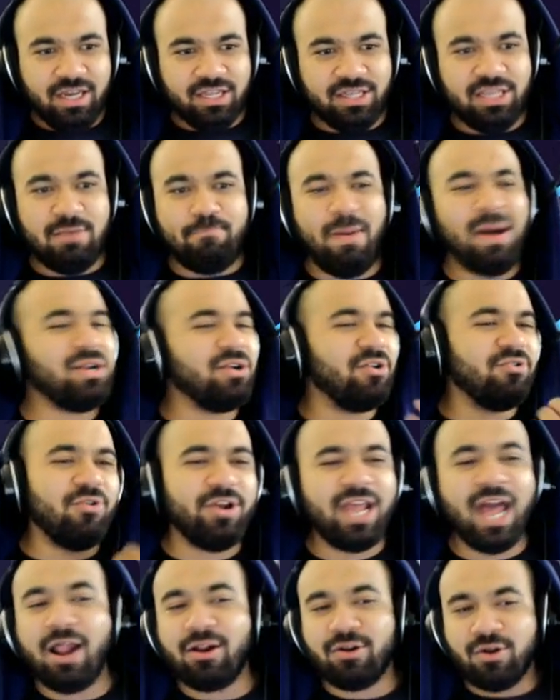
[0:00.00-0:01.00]
The Battle
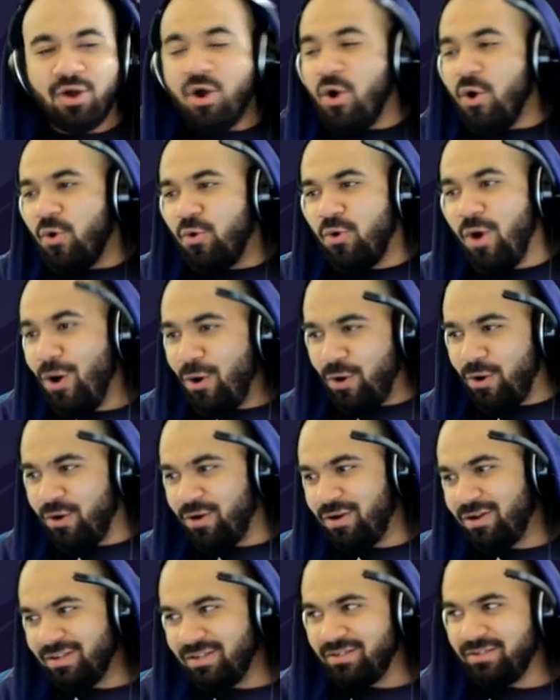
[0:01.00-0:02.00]
Royale. Woo!
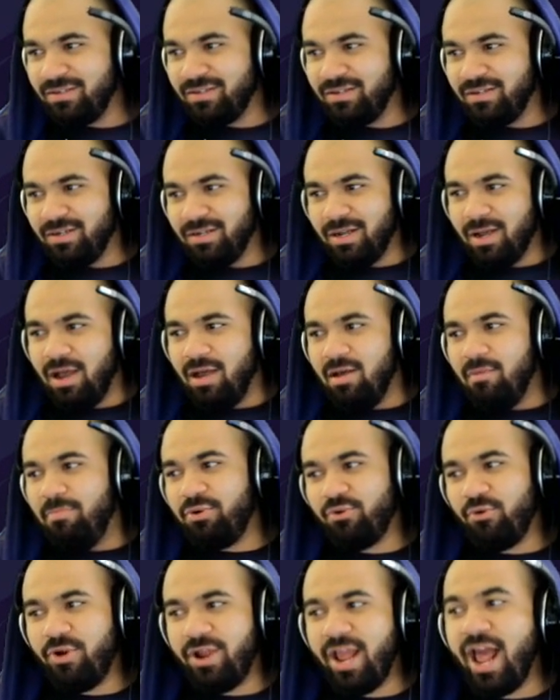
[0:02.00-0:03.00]
But
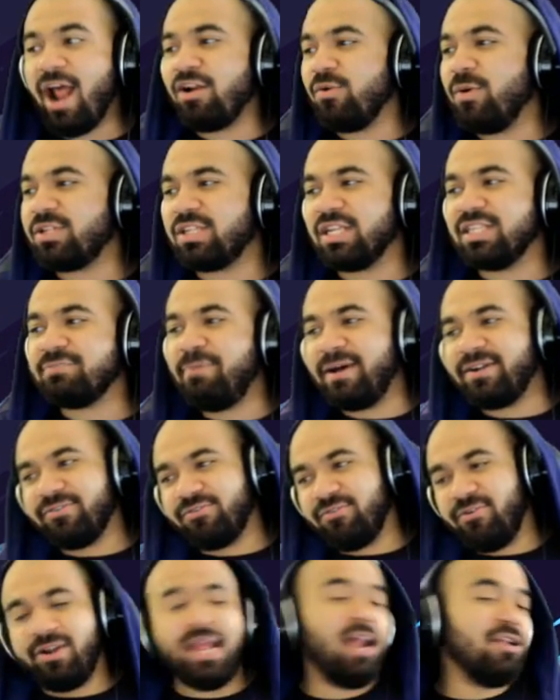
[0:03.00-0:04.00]
Royale, what is Battle
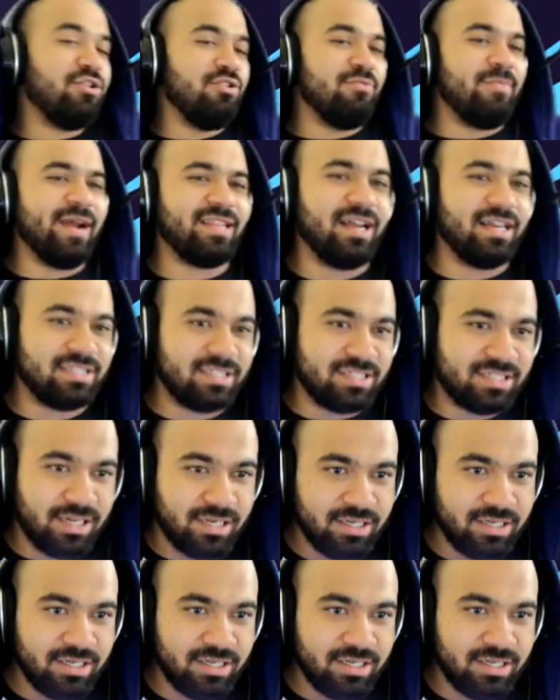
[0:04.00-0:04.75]
Royale, you might ask?